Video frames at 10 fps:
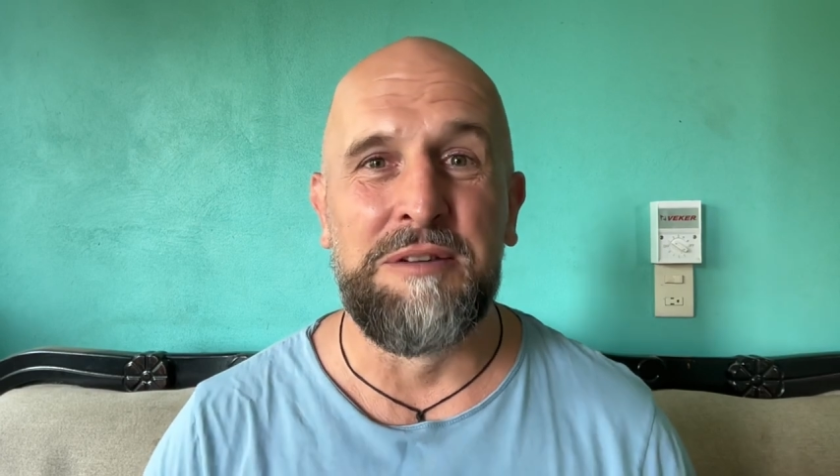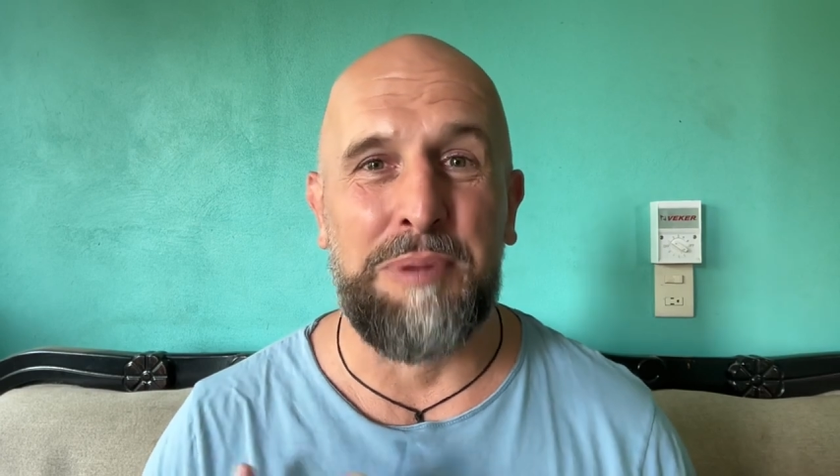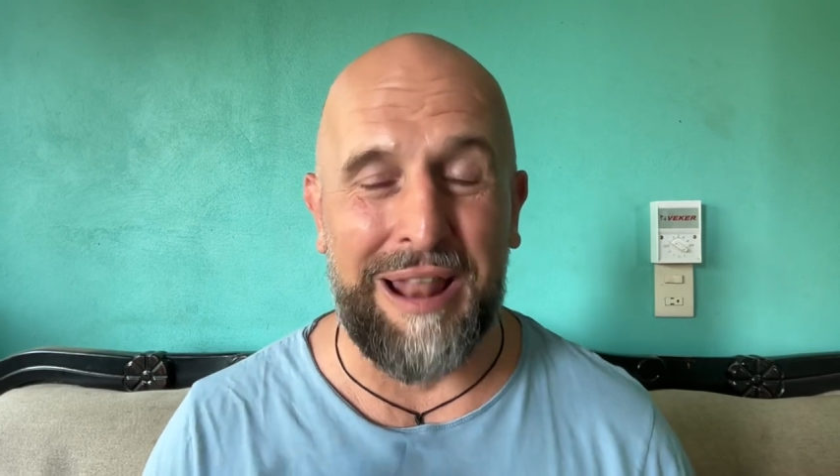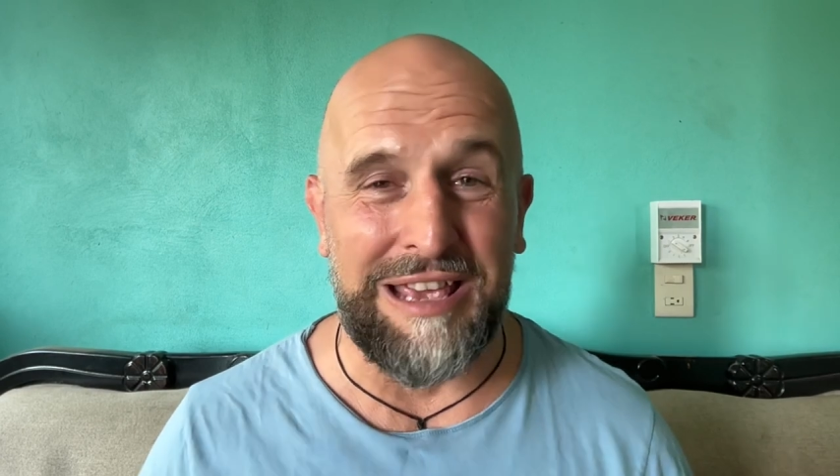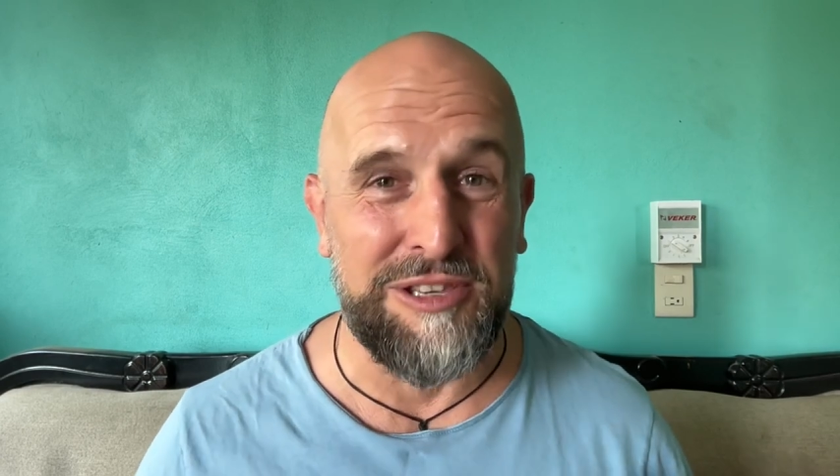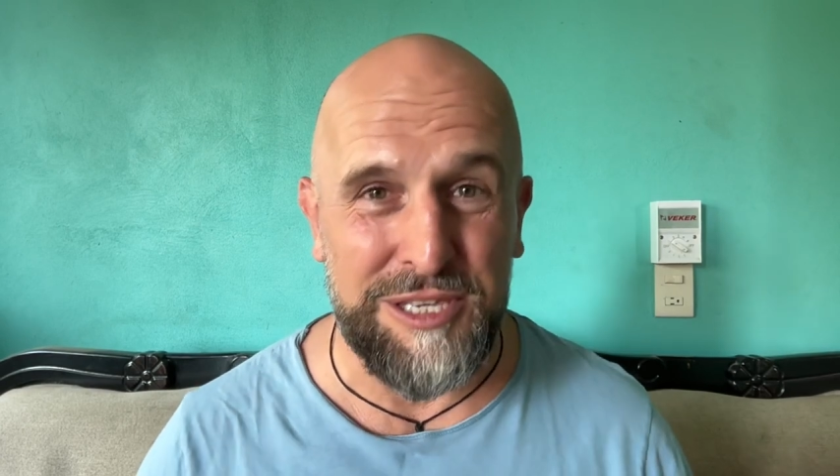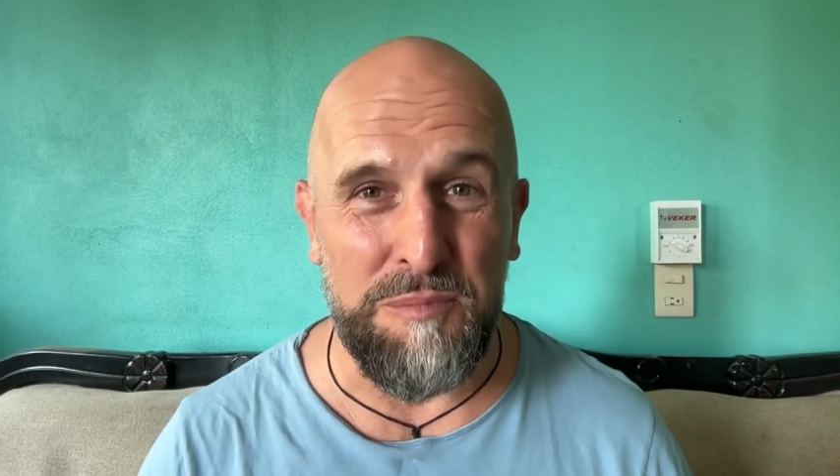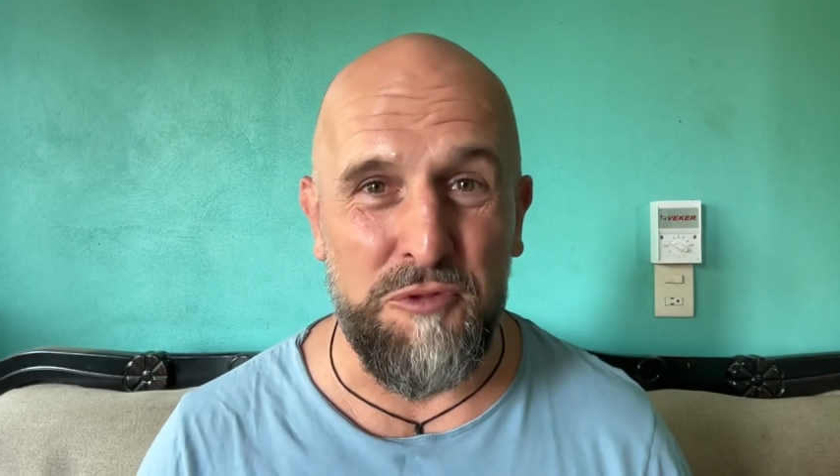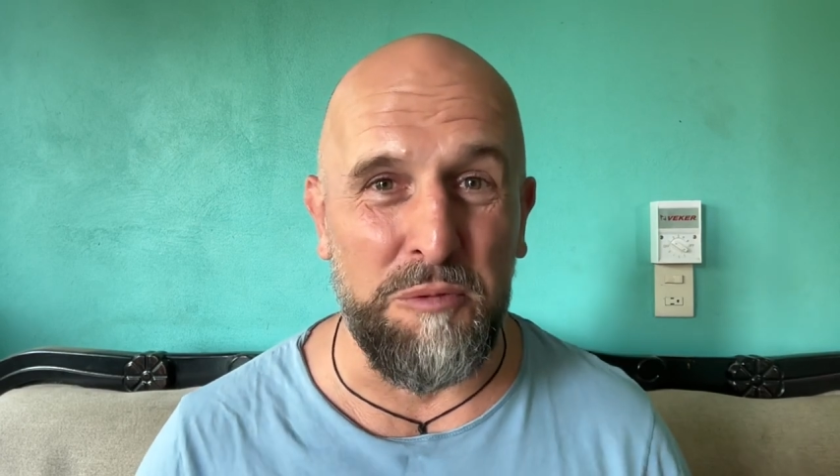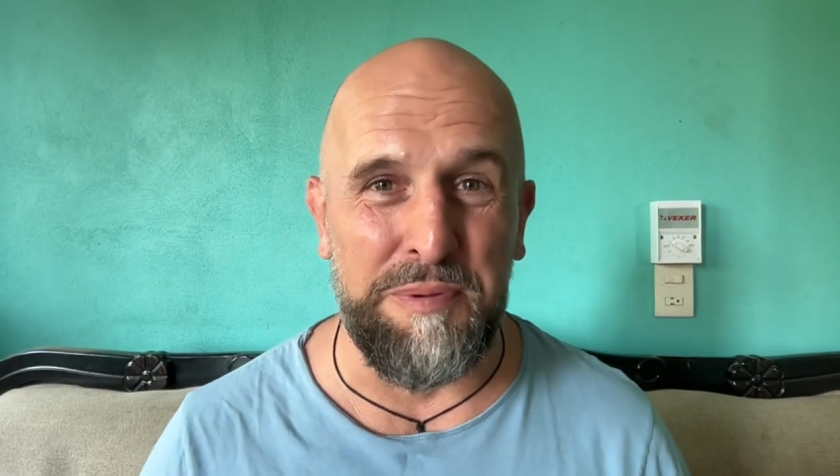playing
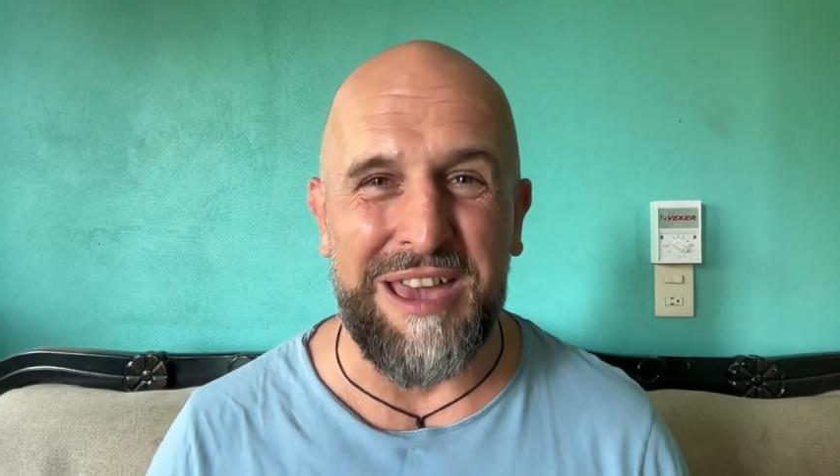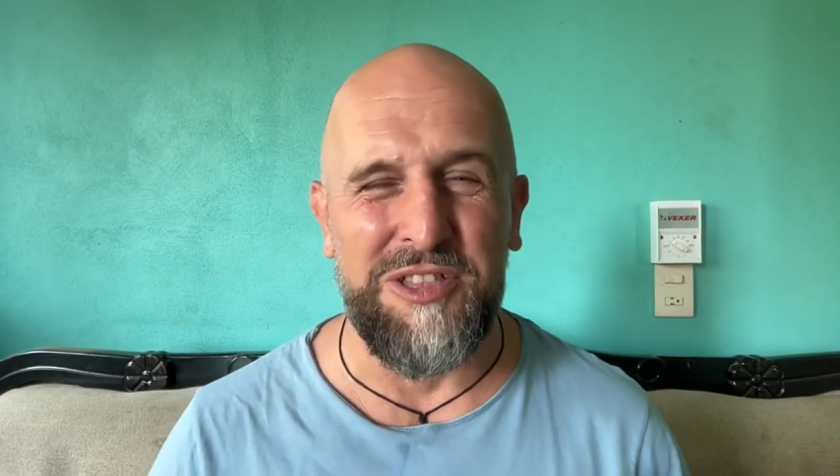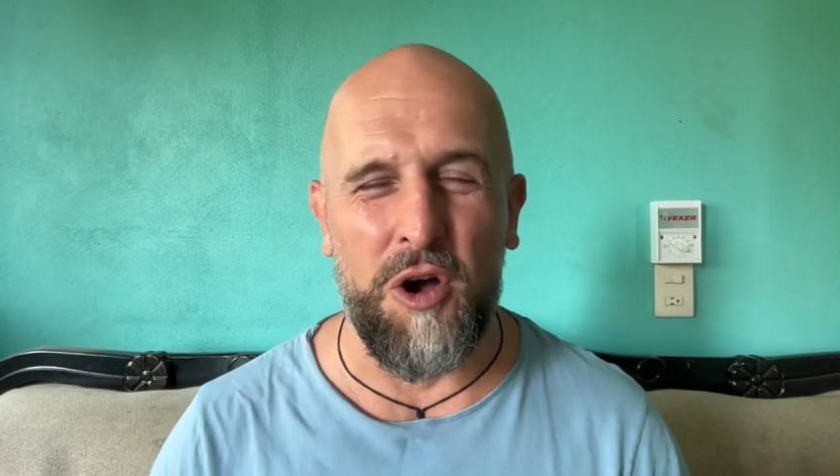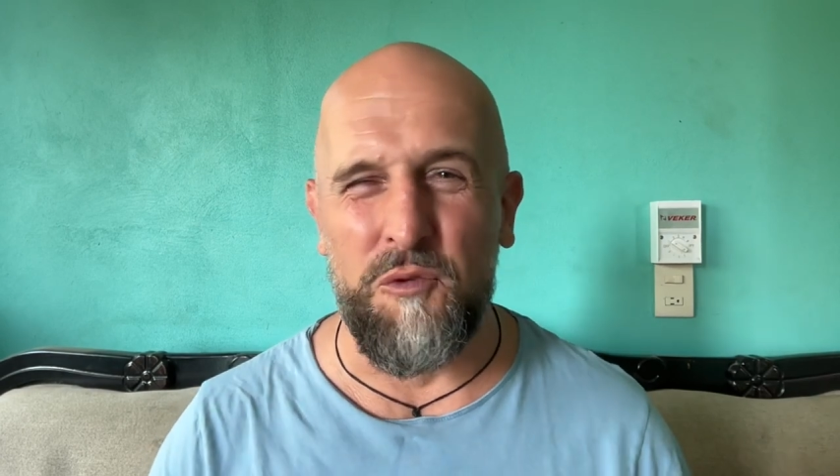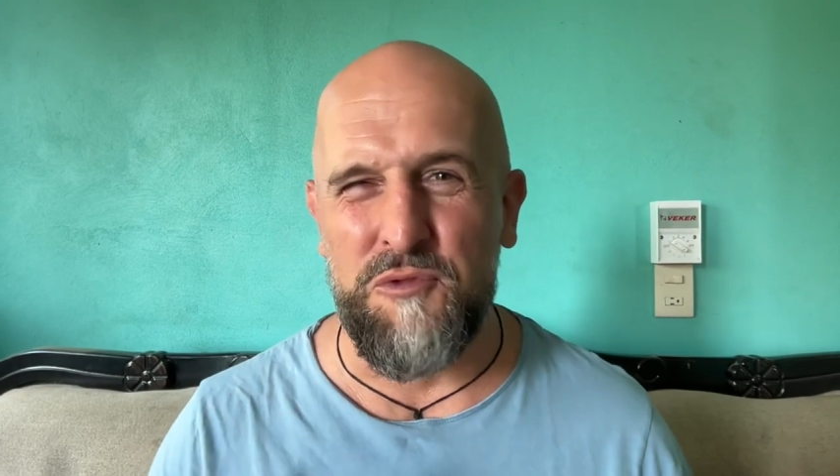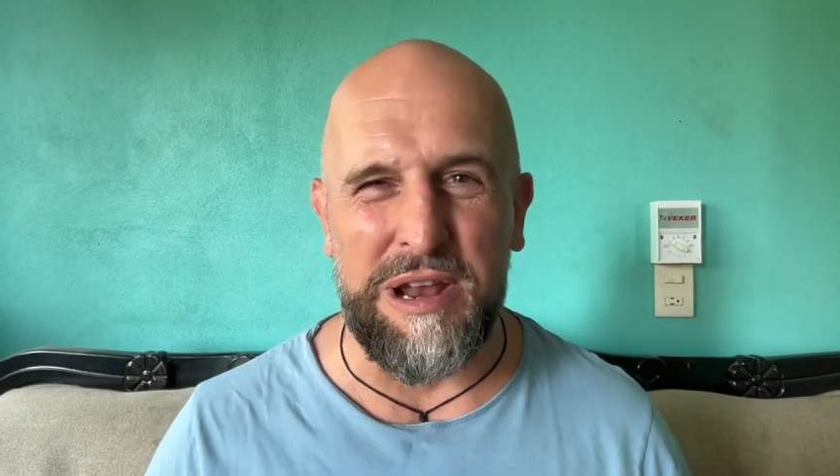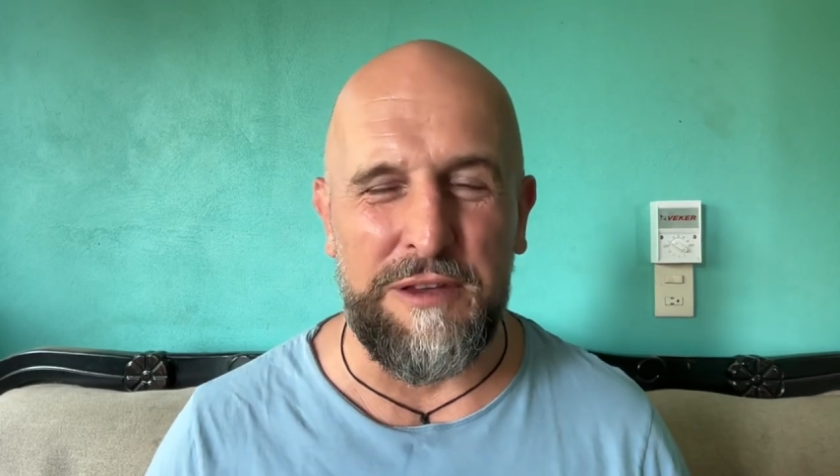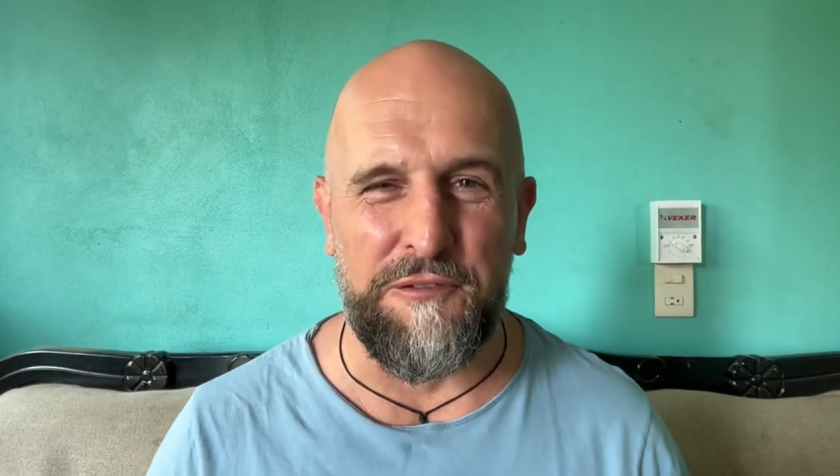some rugby, not really